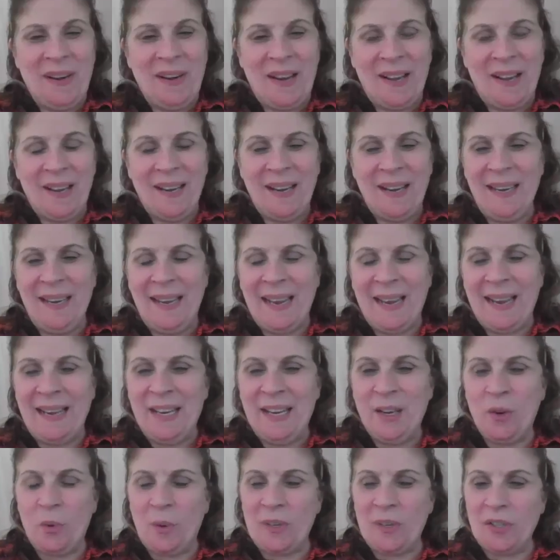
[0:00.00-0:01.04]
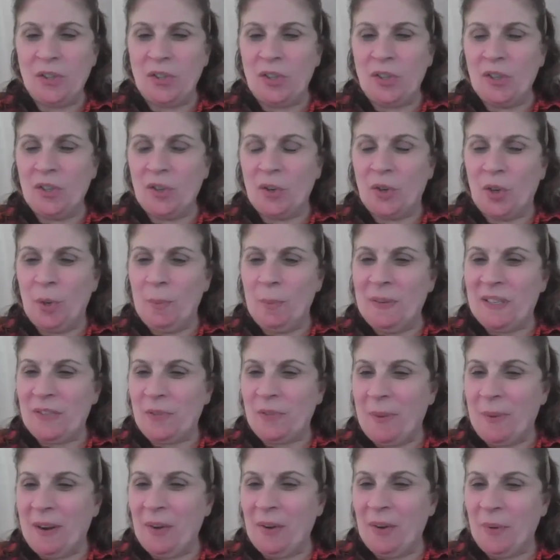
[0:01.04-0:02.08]
Reena. Any questions or comments
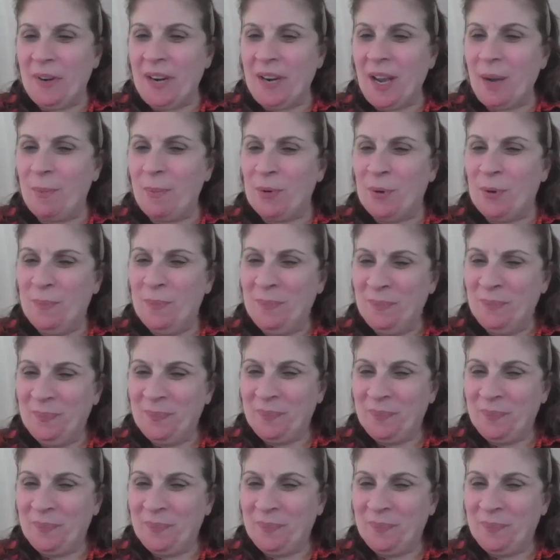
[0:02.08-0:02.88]
from anyone? Abu?